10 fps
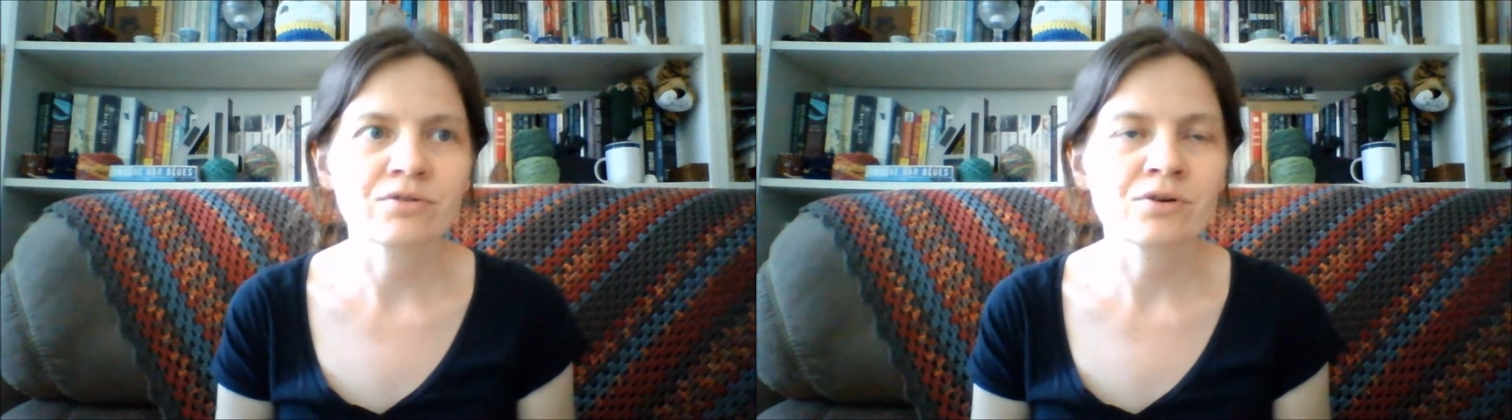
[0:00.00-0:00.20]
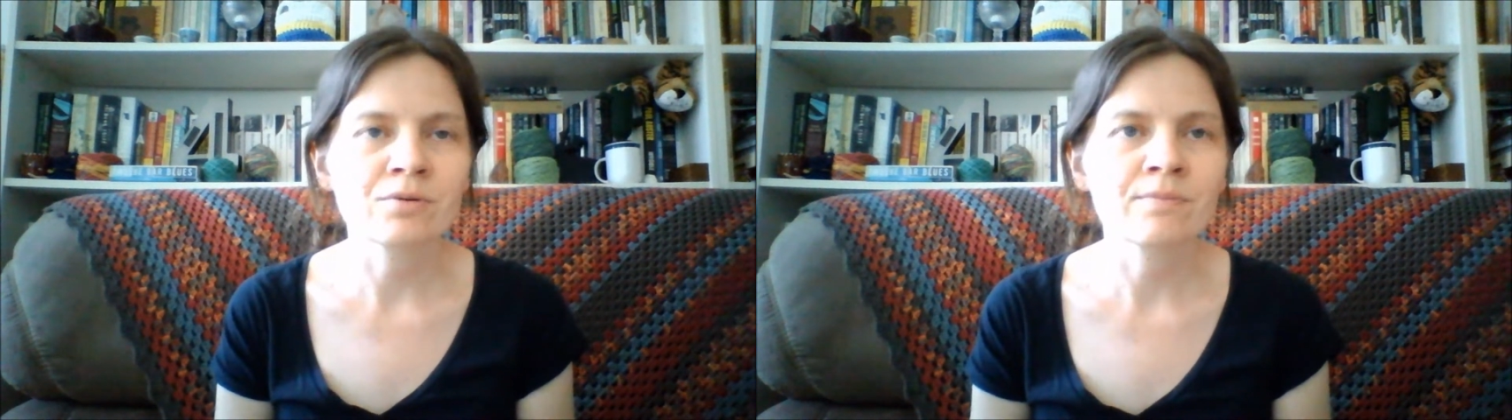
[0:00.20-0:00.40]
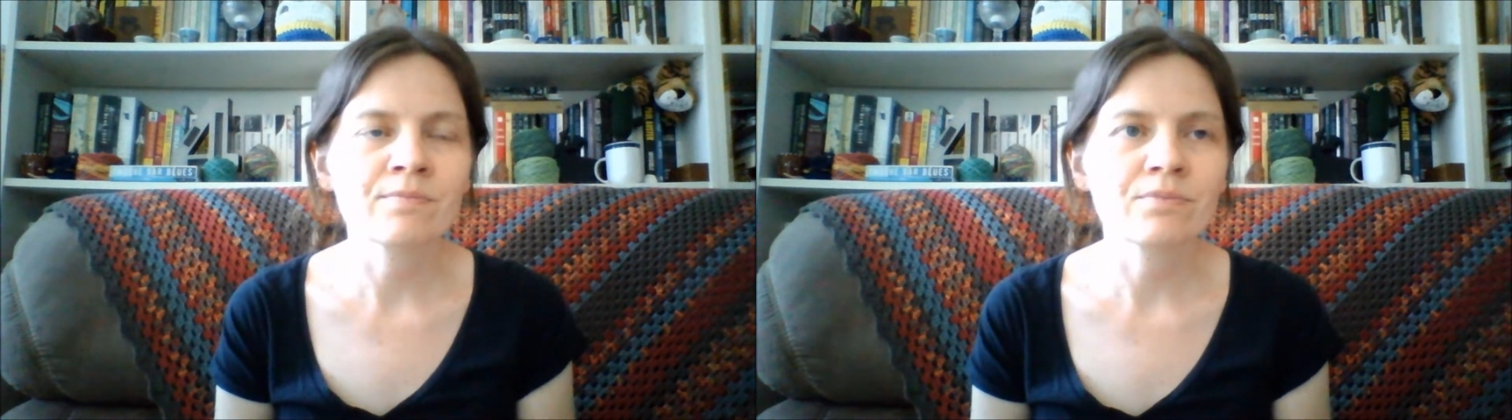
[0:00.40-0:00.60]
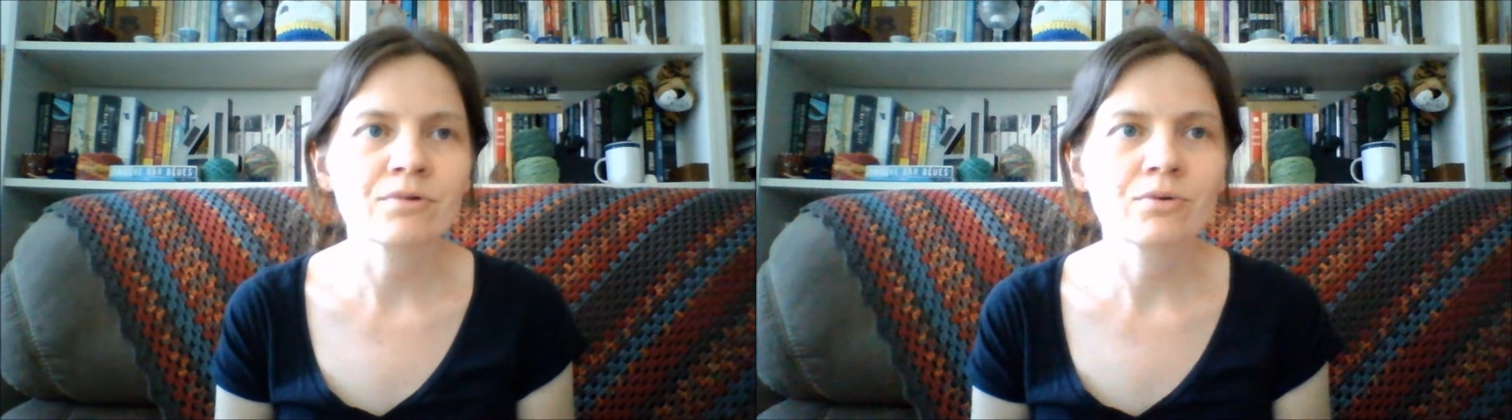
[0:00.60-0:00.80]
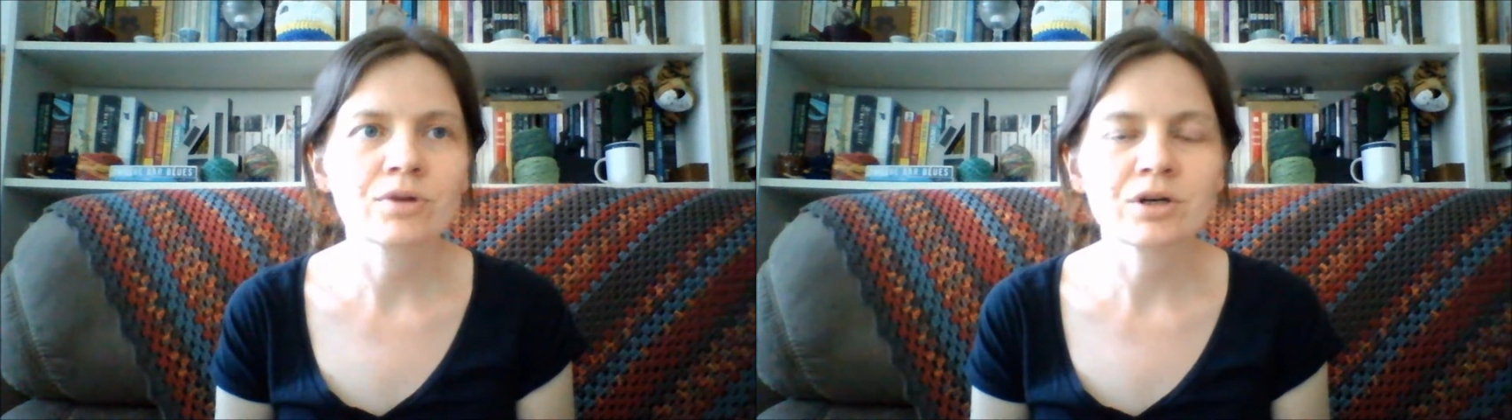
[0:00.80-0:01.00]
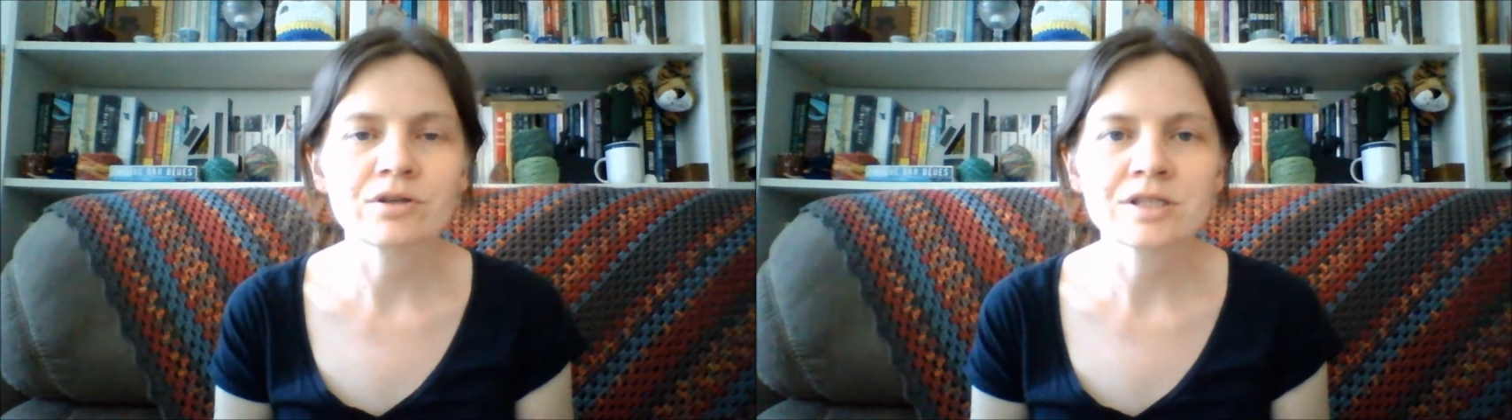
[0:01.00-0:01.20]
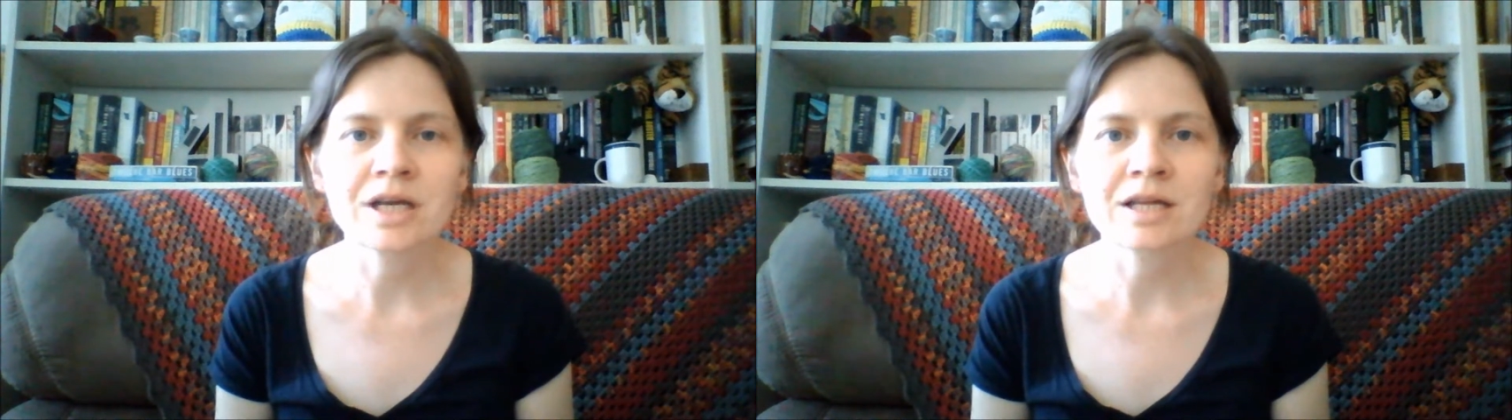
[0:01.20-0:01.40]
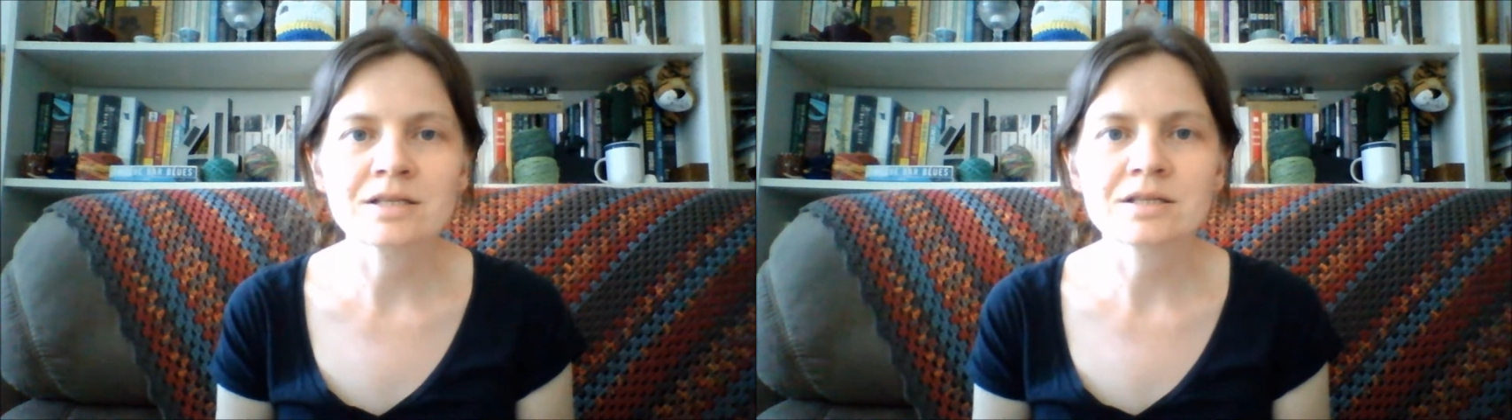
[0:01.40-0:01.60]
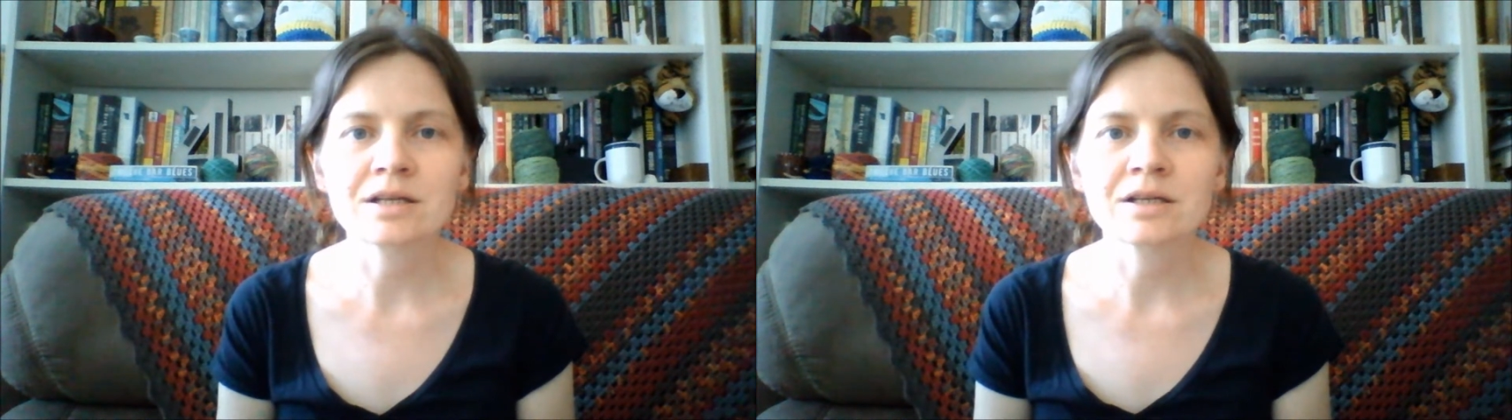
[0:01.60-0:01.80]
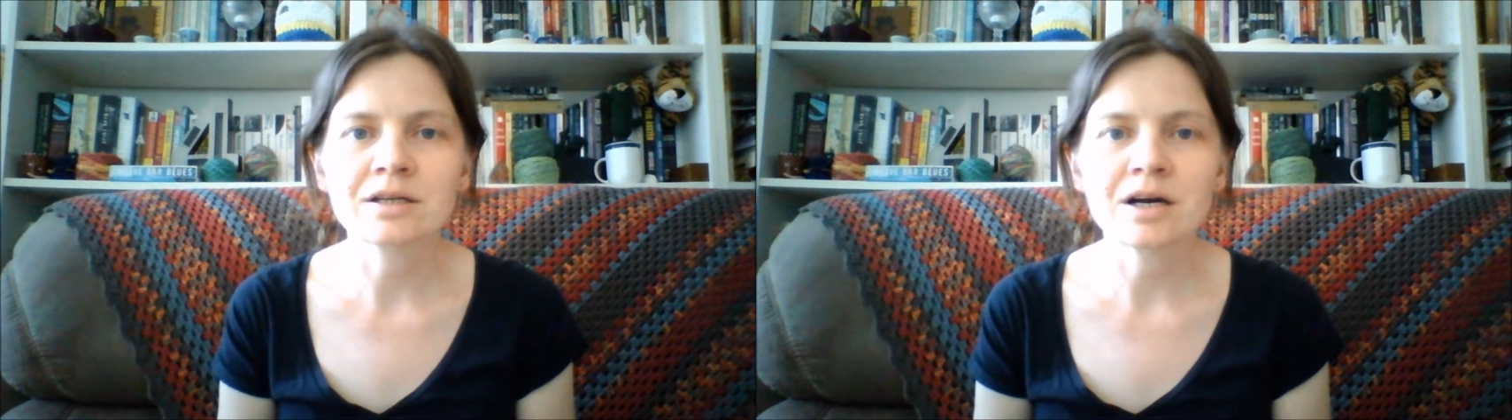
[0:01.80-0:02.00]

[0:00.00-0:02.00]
from all the odds and ends that